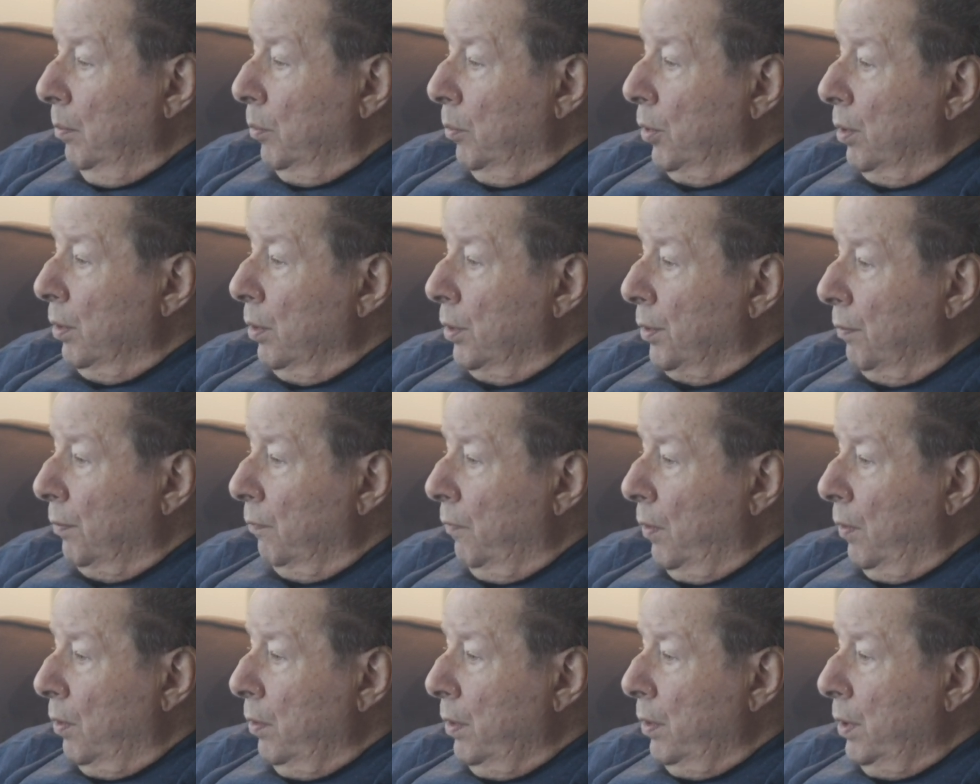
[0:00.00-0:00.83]
But it's a
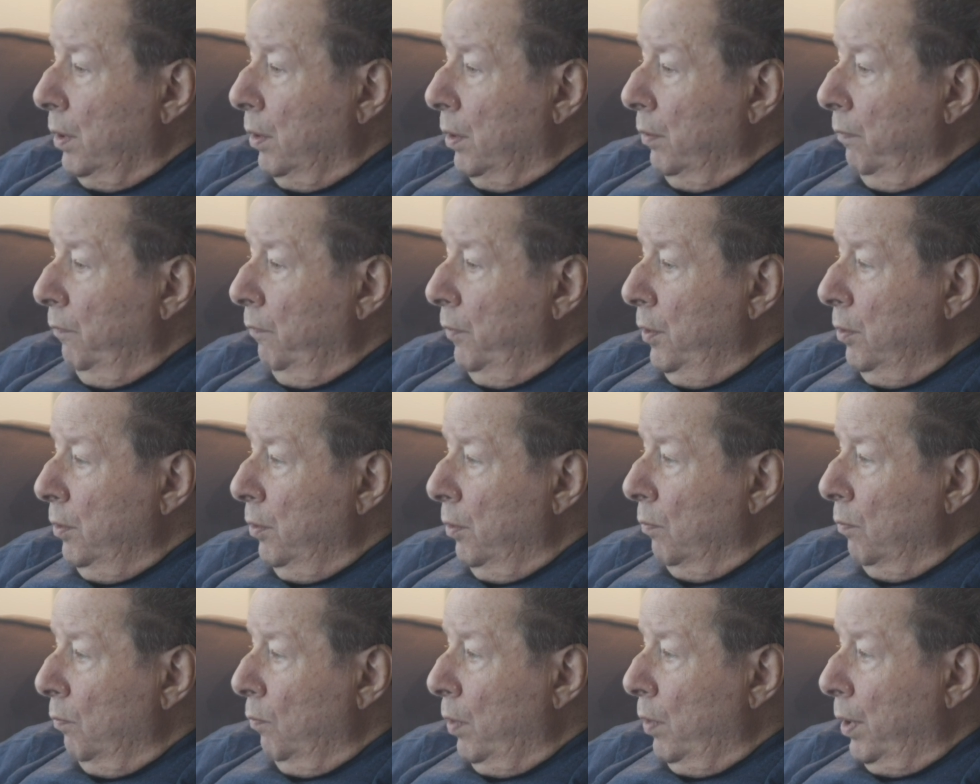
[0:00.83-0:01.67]
very
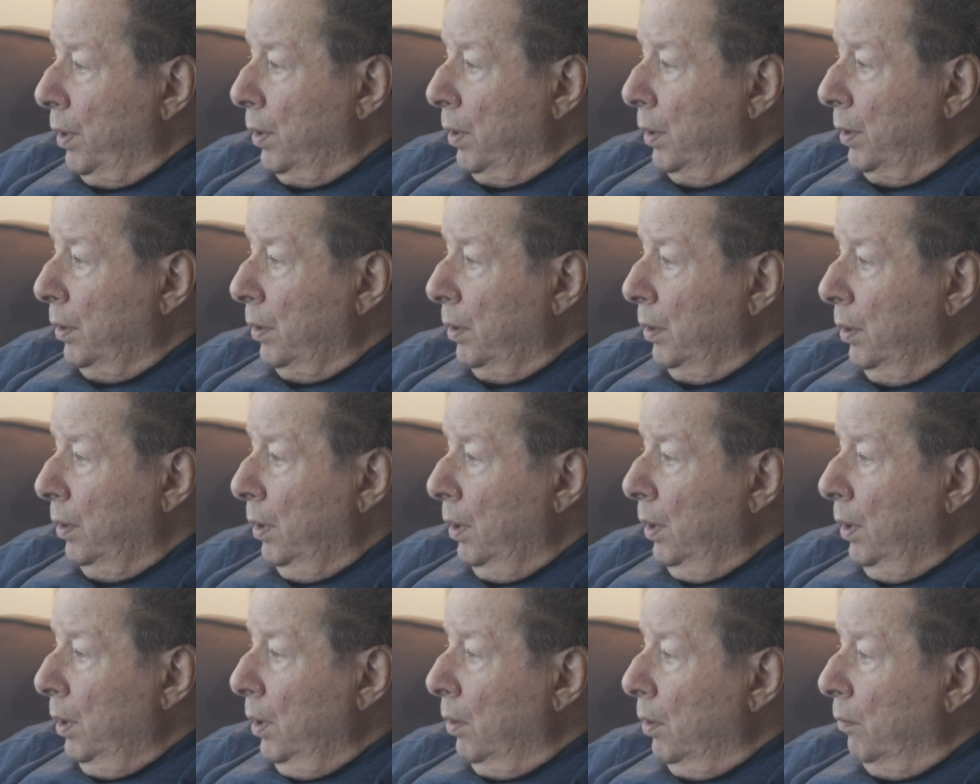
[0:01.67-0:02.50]
convenient way
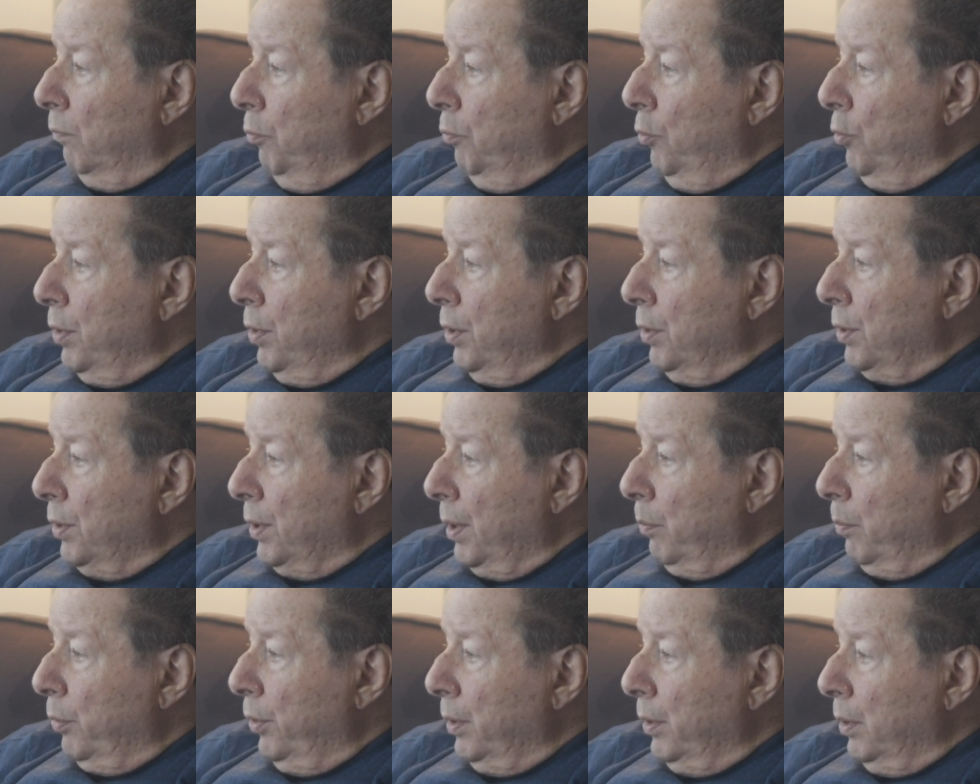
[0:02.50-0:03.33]
of putting
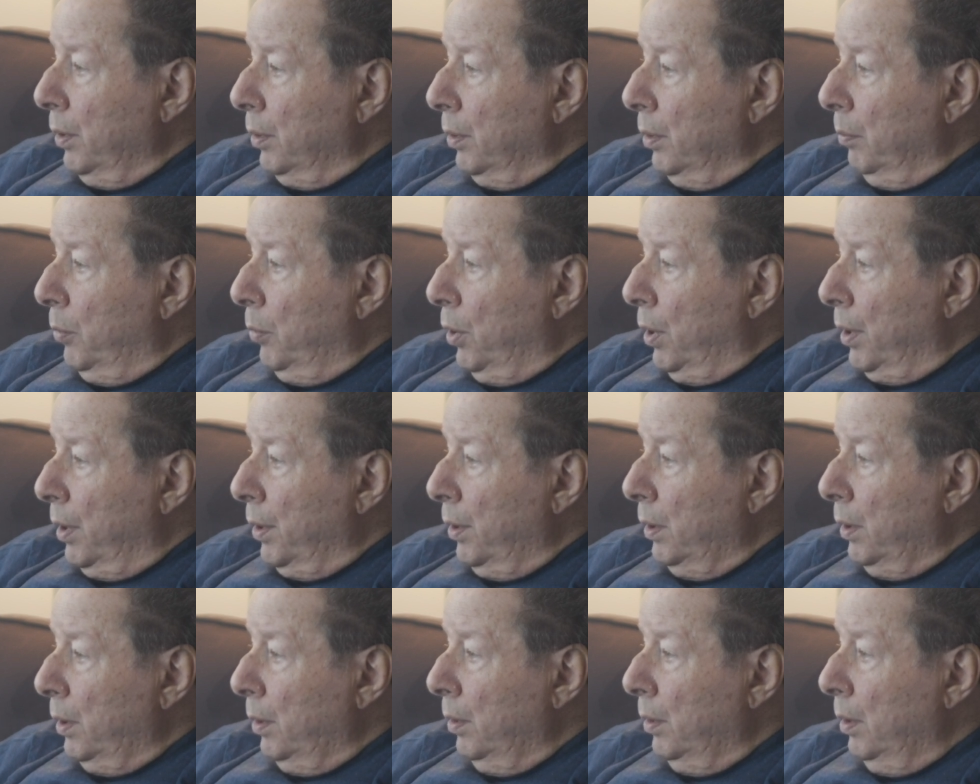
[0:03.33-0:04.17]
something in the
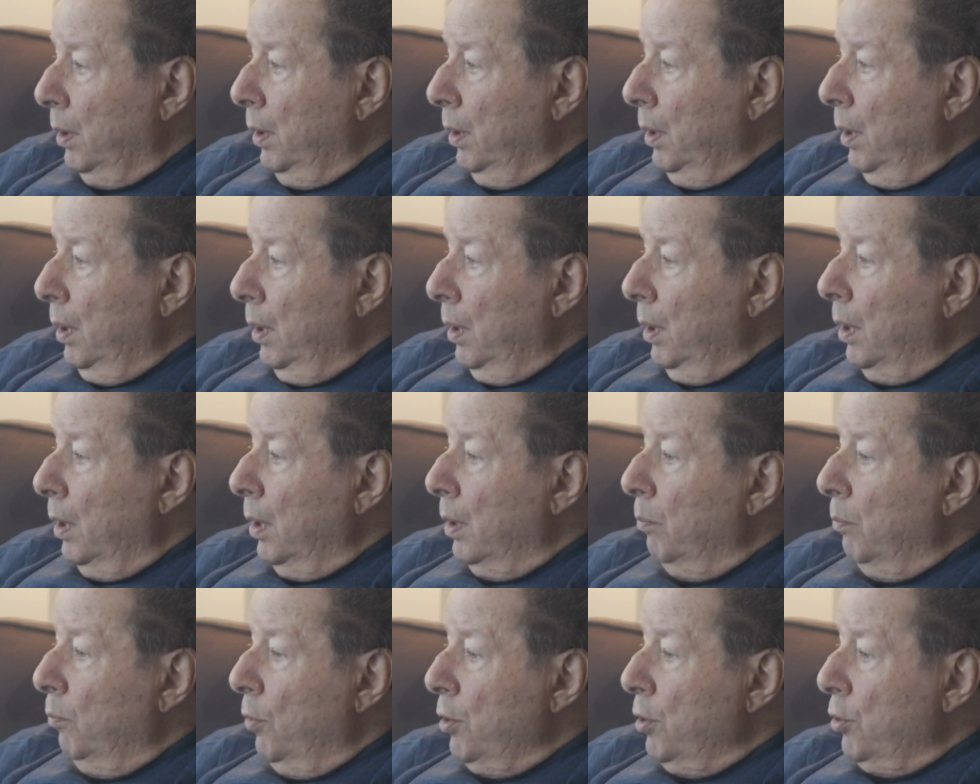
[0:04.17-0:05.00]
body
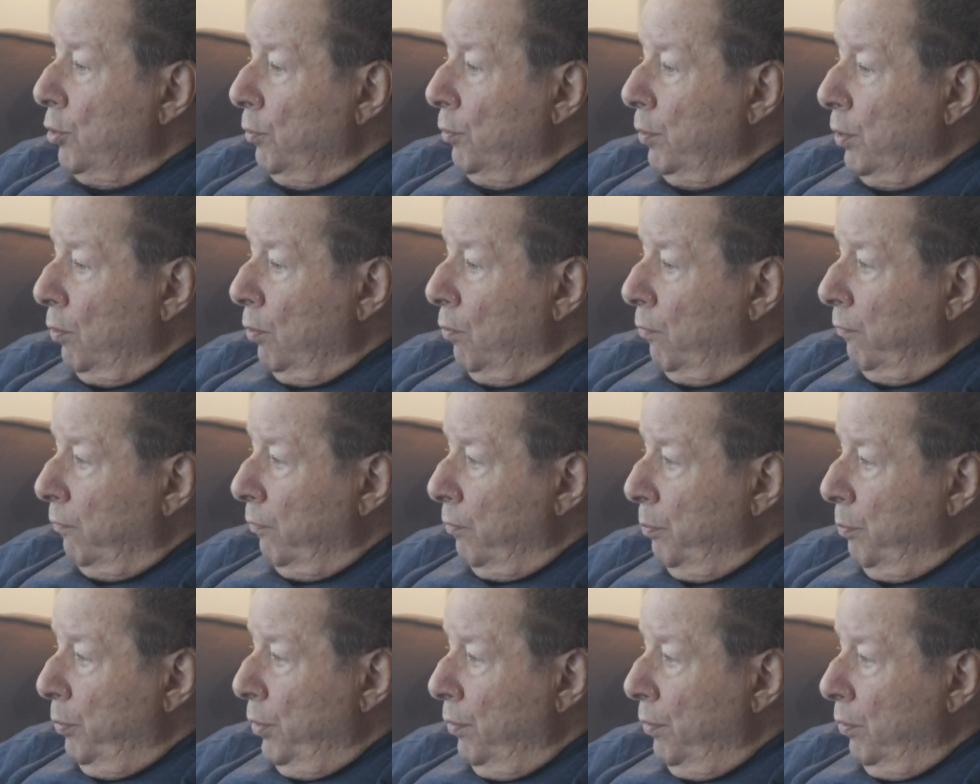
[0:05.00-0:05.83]
and measuring
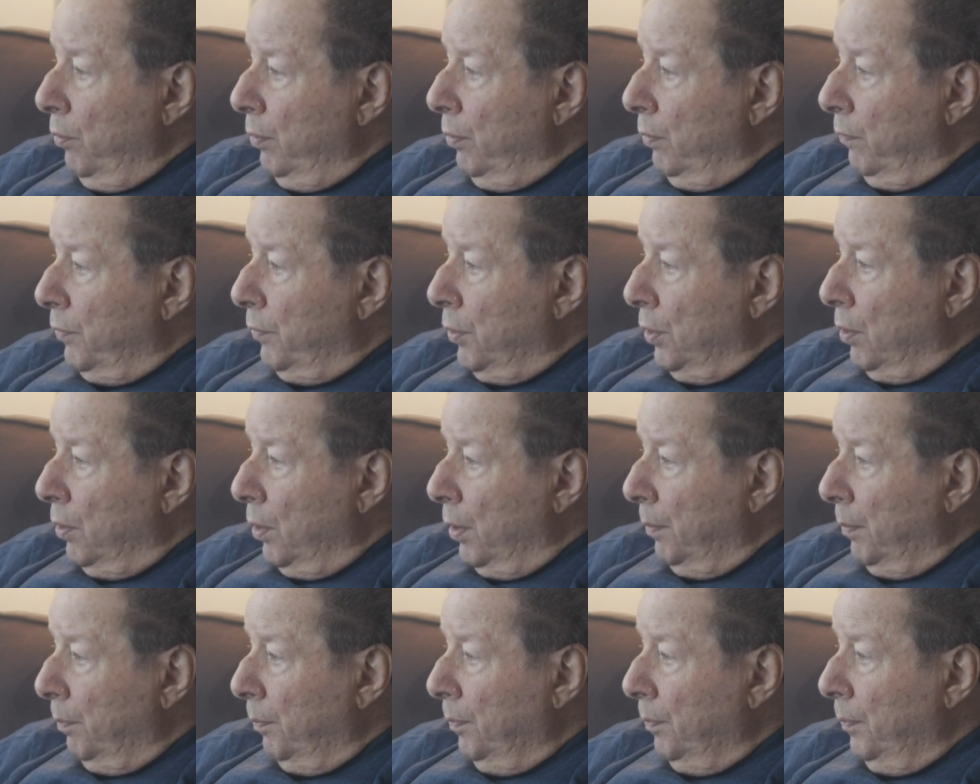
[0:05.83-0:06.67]
over a period of
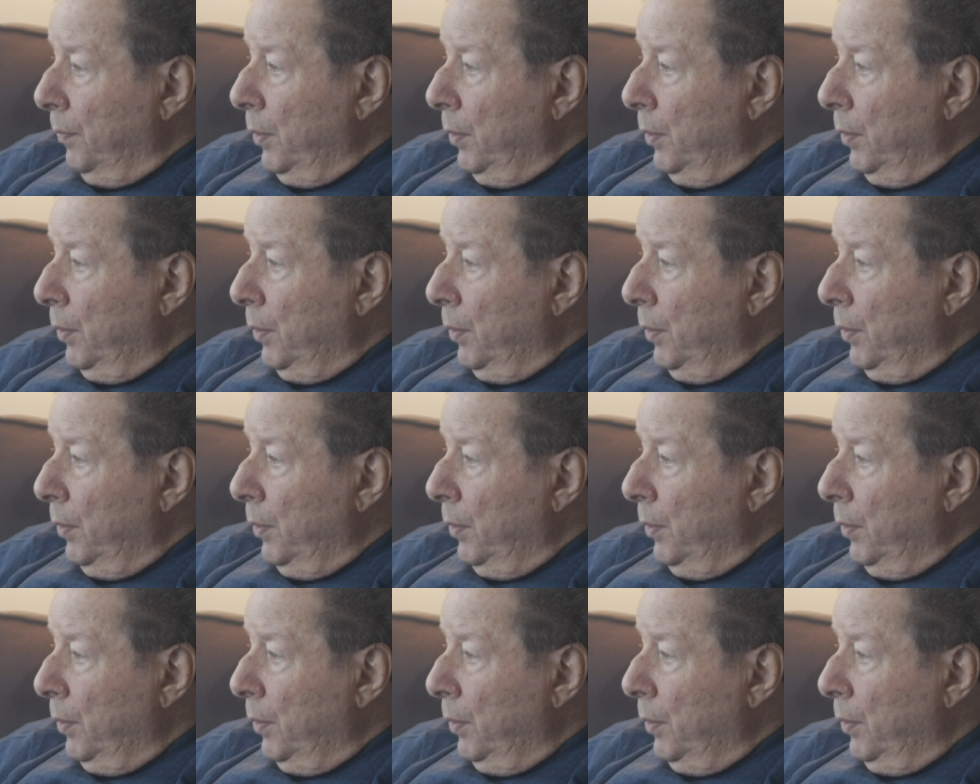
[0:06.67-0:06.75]
time